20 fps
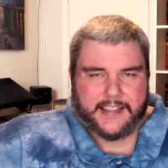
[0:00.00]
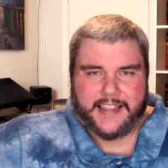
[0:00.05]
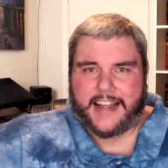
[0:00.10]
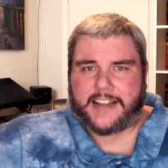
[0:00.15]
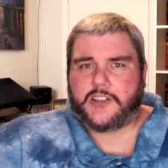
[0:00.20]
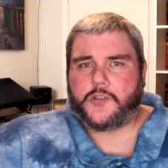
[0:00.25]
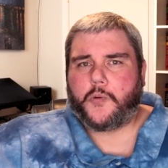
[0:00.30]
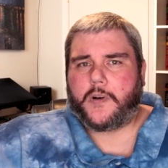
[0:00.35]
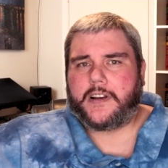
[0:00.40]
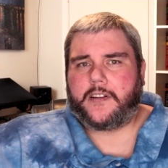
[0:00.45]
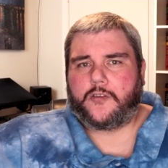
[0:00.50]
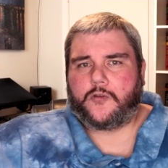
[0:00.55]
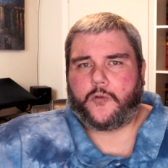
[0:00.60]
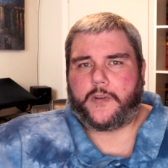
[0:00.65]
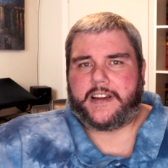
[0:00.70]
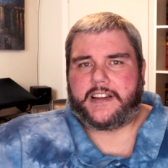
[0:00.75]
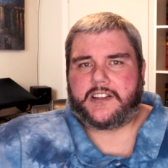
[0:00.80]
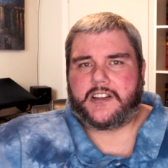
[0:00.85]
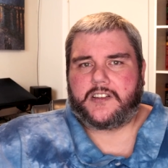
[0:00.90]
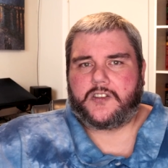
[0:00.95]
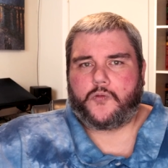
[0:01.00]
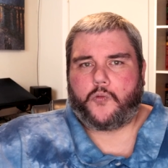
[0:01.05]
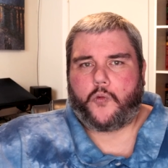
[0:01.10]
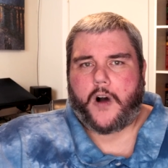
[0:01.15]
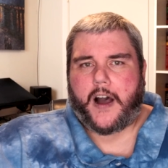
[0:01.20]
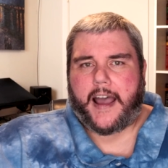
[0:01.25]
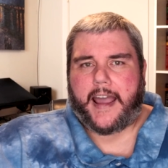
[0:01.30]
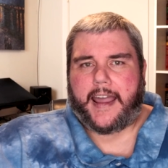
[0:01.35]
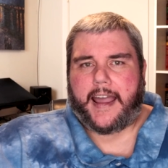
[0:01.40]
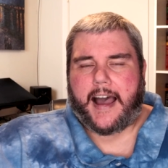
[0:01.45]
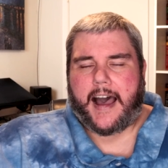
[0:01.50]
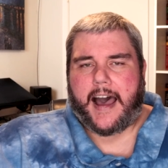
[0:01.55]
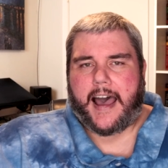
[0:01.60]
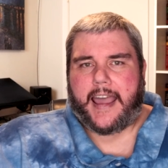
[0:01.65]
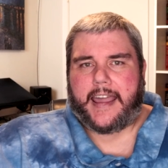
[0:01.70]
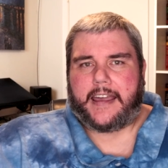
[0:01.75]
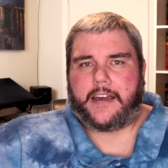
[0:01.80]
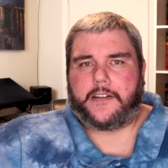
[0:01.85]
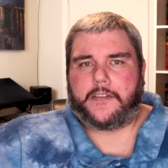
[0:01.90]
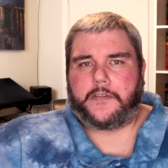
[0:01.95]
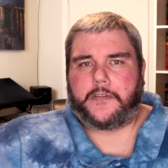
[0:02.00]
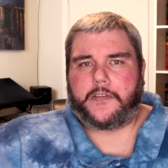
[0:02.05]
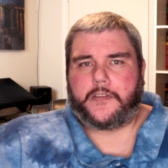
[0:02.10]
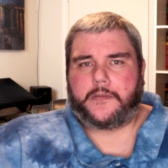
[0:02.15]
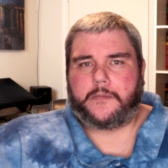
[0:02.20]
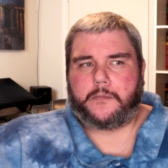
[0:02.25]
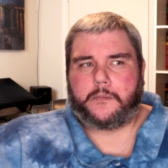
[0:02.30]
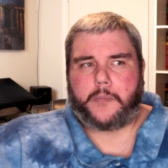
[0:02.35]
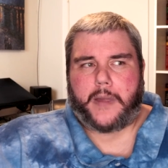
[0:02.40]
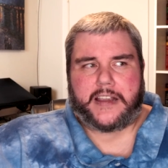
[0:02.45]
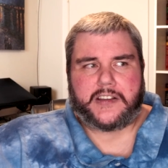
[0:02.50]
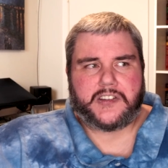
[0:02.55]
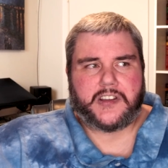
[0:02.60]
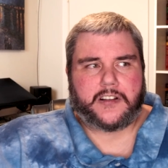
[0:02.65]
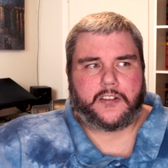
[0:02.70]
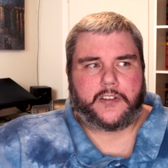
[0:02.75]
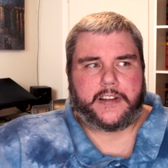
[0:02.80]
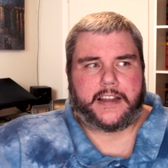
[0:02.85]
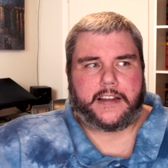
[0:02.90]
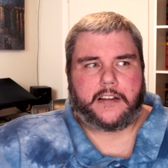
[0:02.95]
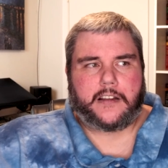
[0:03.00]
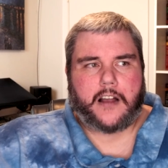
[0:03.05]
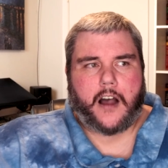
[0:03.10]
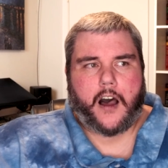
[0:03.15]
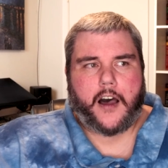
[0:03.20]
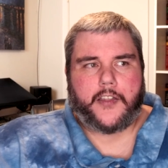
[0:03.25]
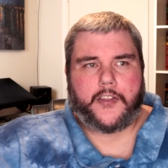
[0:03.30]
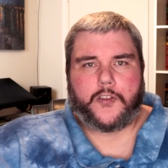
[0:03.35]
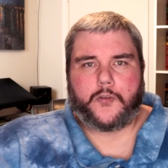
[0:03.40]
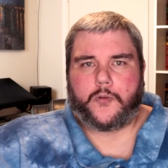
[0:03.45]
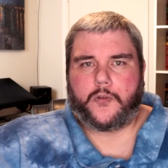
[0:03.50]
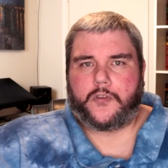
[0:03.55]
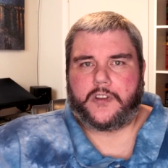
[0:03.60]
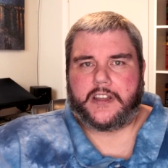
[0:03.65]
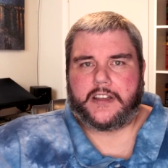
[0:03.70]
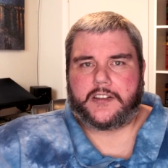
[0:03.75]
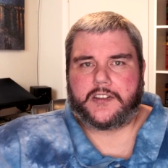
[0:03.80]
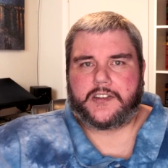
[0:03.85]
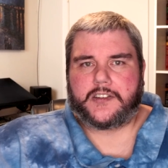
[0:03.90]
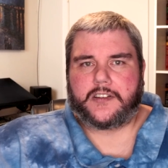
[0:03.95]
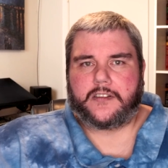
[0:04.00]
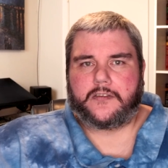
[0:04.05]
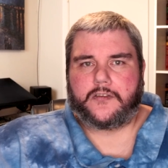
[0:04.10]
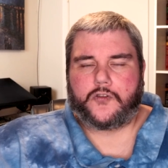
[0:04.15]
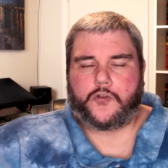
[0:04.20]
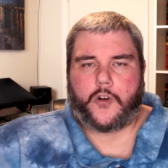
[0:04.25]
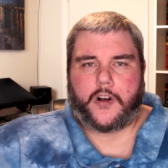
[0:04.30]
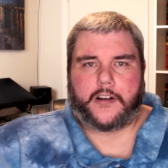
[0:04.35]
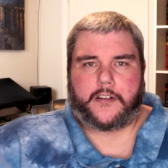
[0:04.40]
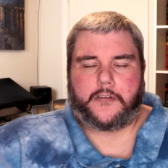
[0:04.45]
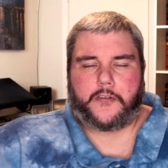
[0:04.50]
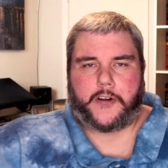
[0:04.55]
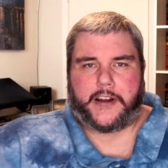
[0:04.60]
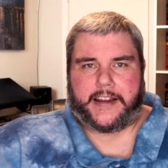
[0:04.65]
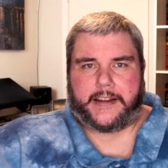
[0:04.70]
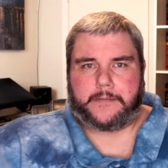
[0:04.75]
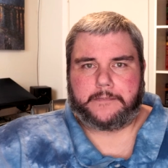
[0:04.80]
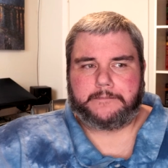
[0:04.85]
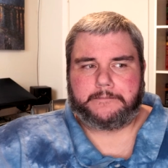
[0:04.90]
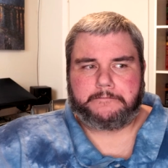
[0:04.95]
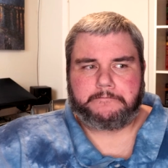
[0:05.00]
That's one of the reasons why I have basically gone through this drug free.